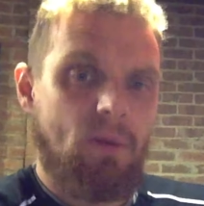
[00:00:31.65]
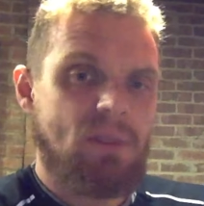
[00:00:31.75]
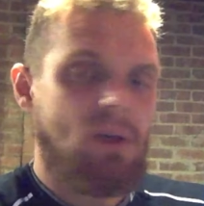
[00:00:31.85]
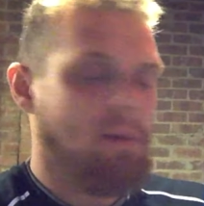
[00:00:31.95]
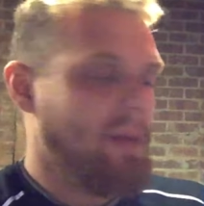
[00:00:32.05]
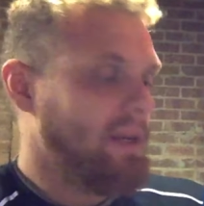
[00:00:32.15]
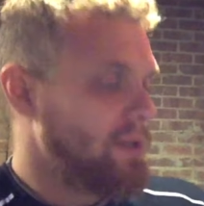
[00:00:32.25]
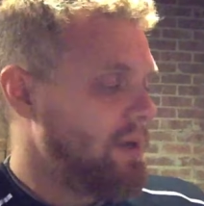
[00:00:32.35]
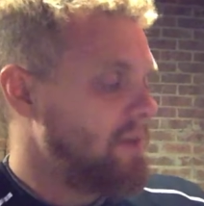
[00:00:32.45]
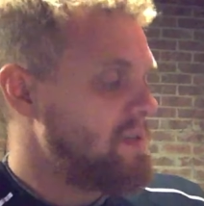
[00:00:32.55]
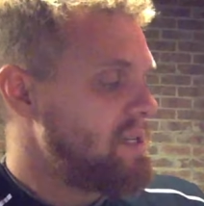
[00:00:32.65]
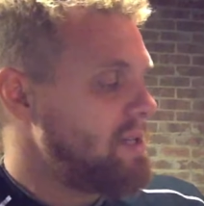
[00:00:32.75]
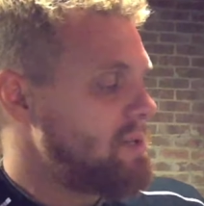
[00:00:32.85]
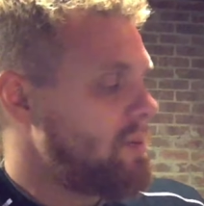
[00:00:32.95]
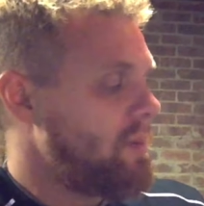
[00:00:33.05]
so it makes a lot of
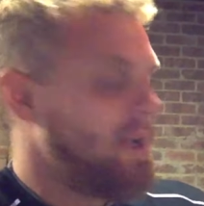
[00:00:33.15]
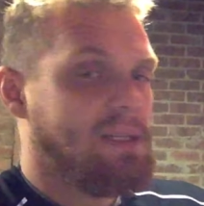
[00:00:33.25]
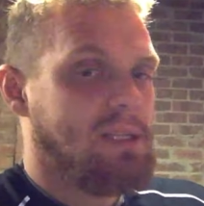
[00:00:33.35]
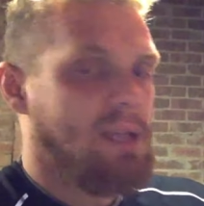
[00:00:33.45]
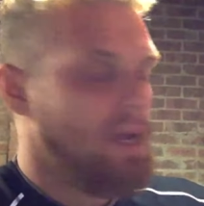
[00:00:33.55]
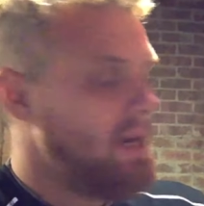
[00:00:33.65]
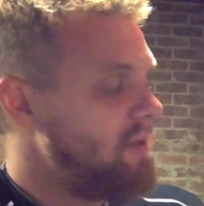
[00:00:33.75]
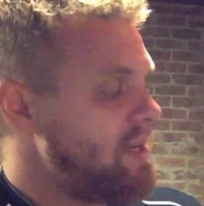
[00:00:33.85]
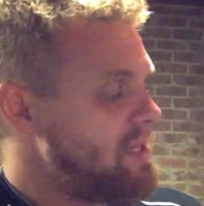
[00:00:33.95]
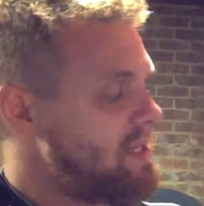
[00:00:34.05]
sense when we get to the end of this,